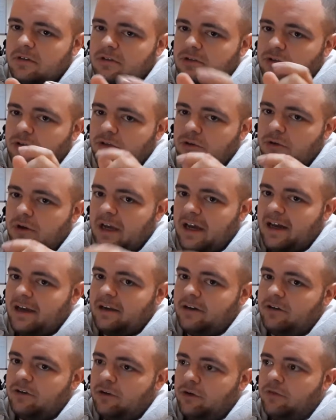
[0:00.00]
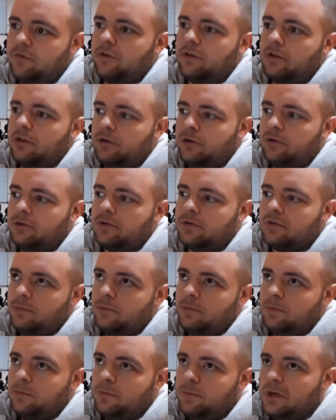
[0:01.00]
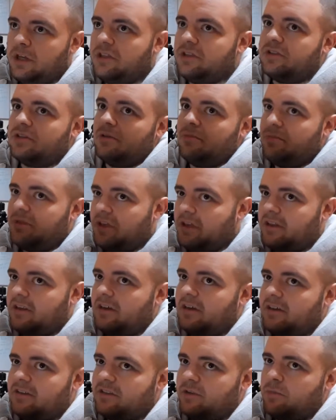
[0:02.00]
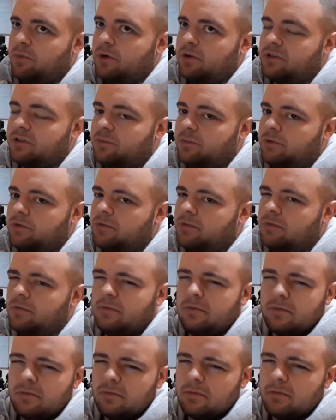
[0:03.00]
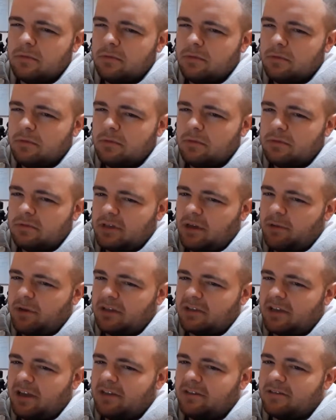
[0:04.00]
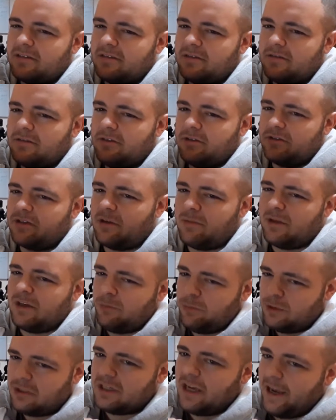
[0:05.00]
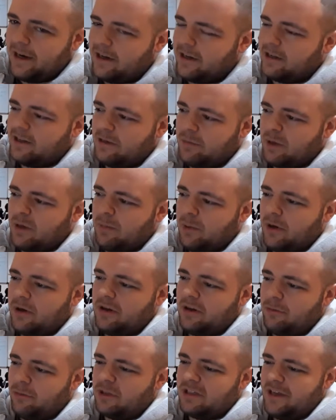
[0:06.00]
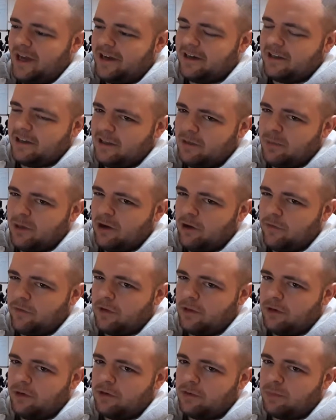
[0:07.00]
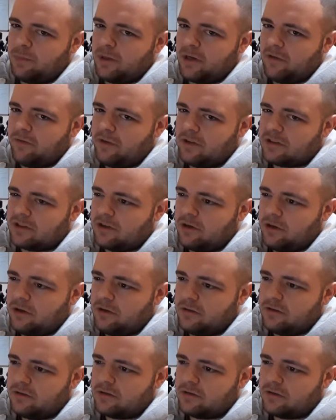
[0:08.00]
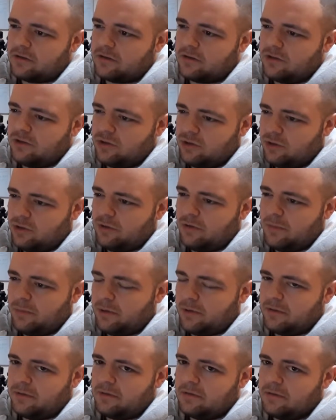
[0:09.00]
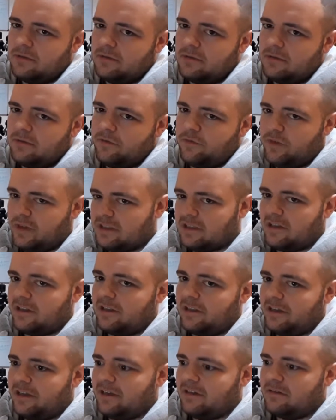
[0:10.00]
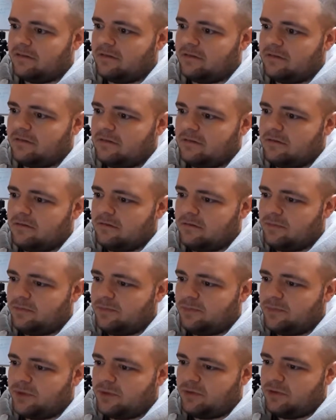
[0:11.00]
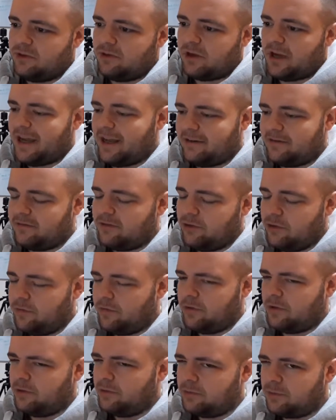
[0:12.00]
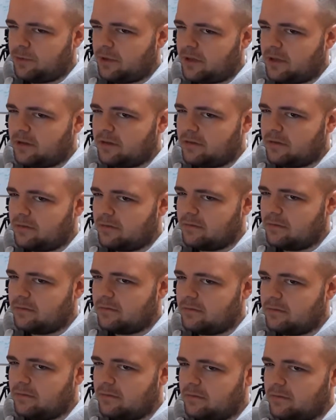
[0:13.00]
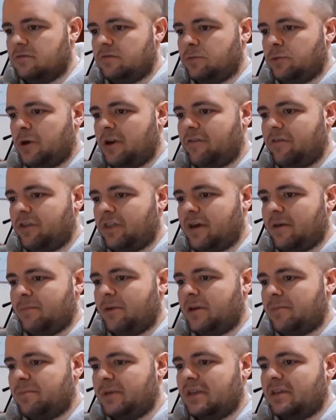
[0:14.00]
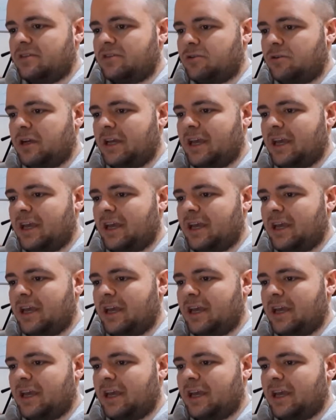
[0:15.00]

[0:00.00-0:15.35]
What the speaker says: So you can't overload with something that isn't possible. Does that make sense? Because I mean, it would technically be overload, but if it's not doable physically, you can't overload with it, whatever that might be. So